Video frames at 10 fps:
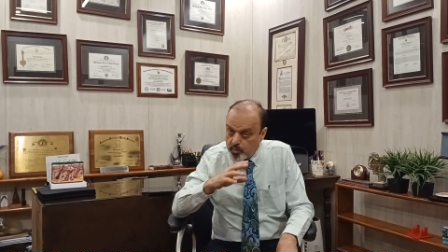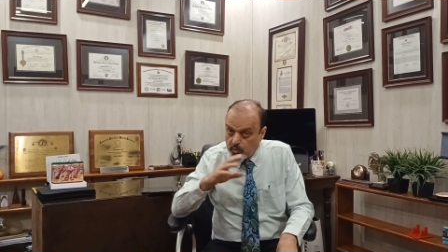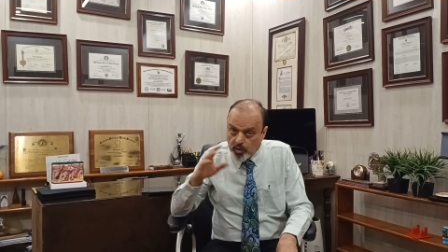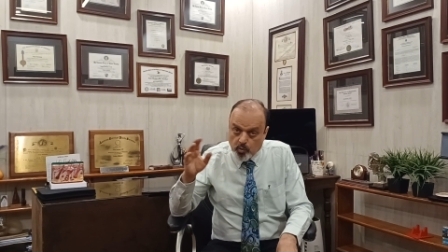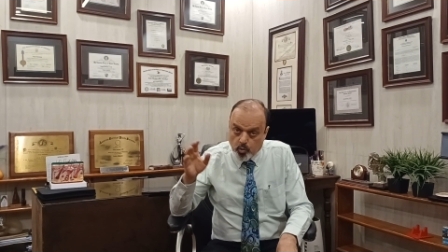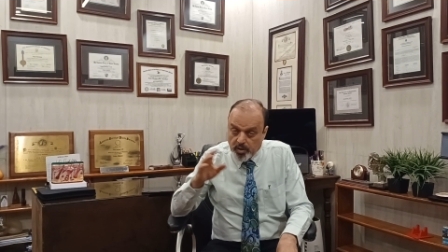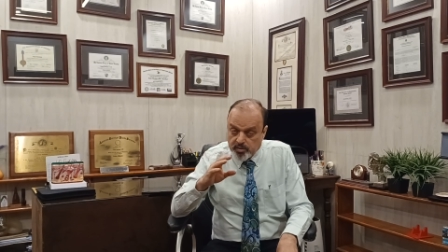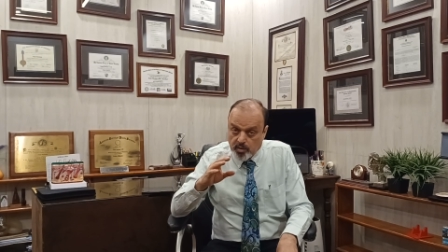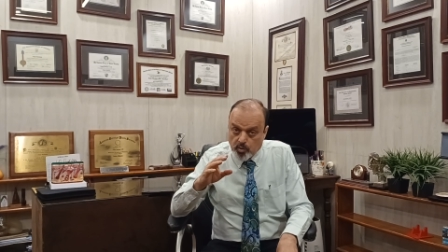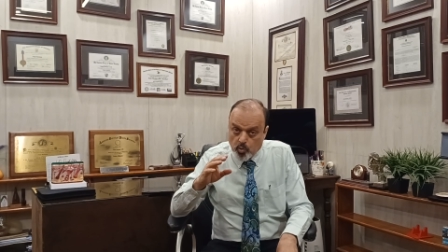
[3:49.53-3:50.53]
to
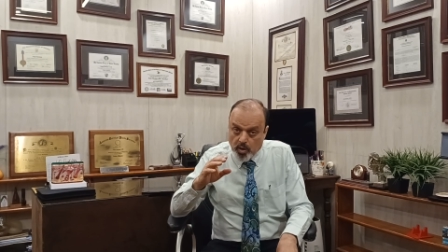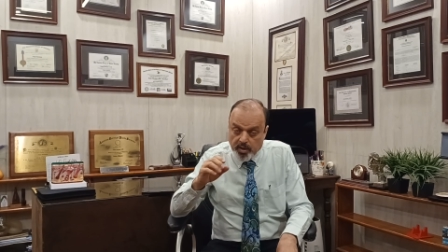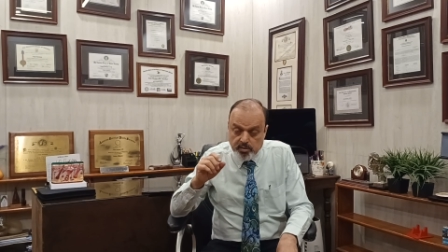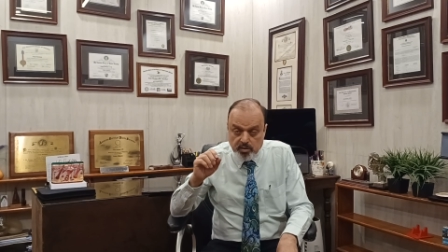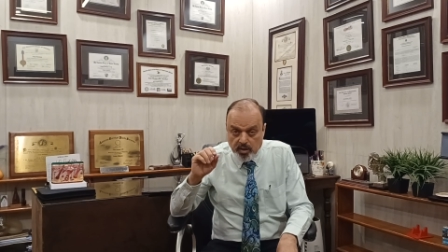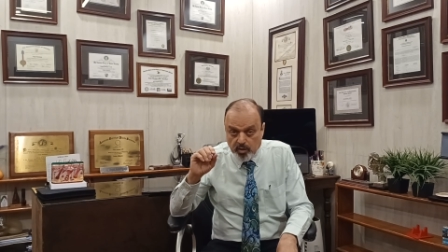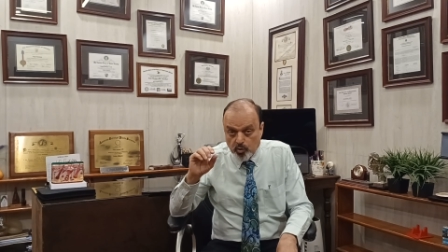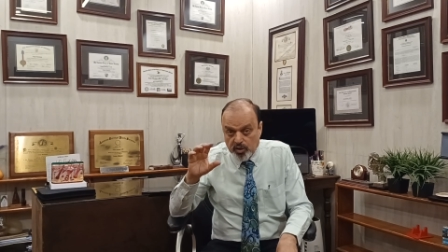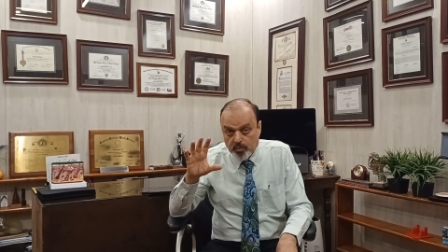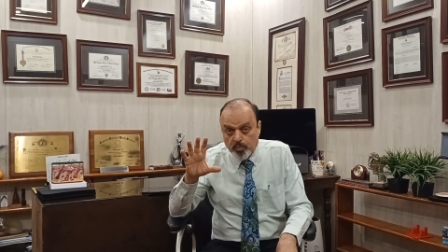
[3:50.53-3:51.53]
equalize the two eyes and to
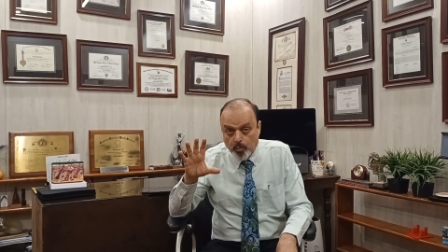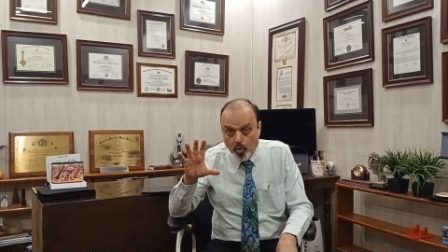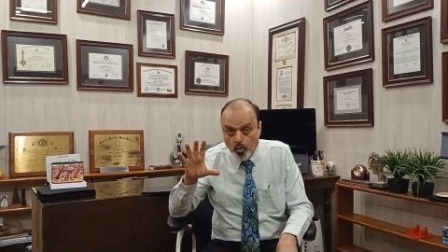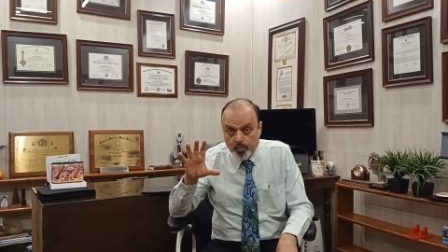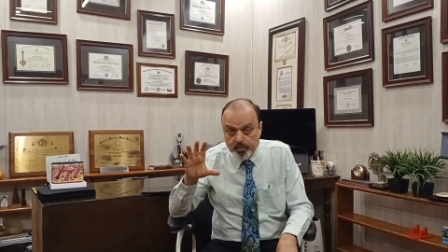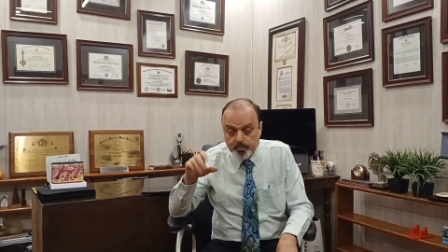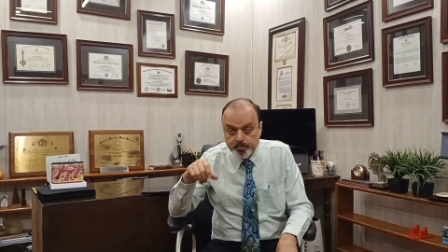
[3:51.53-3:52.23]
keep them open.